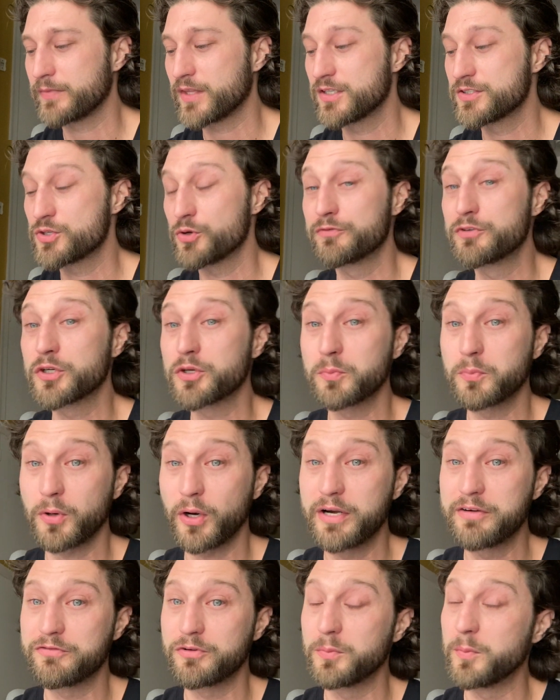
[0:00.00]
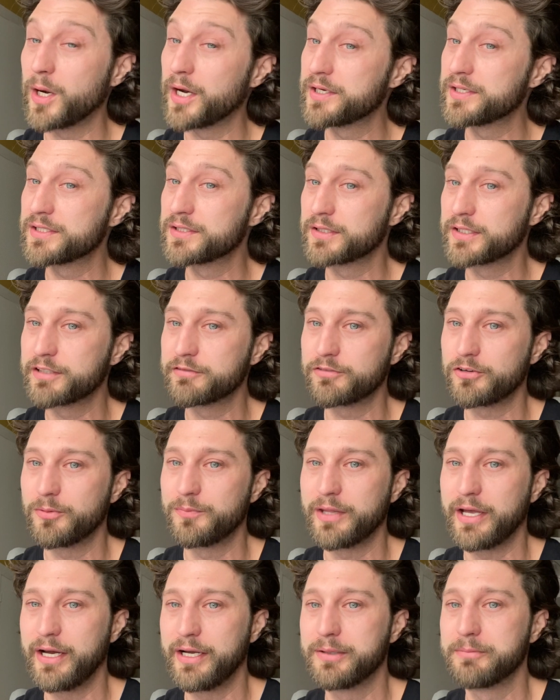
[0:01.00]
So if you can pray for my healing
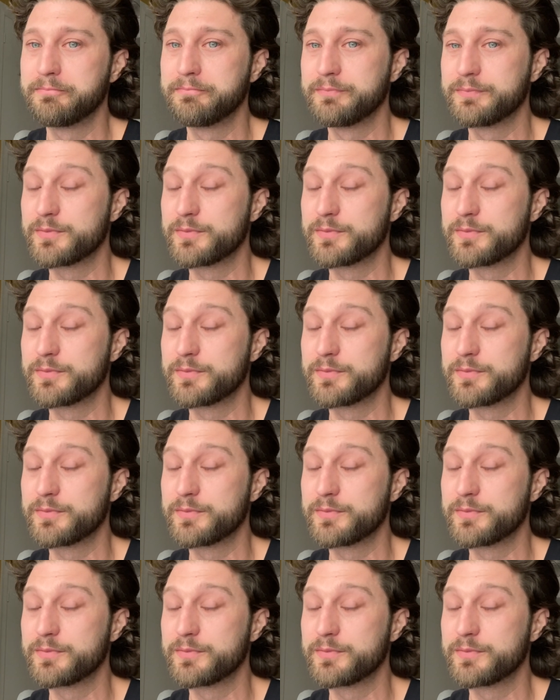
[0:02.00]
from that,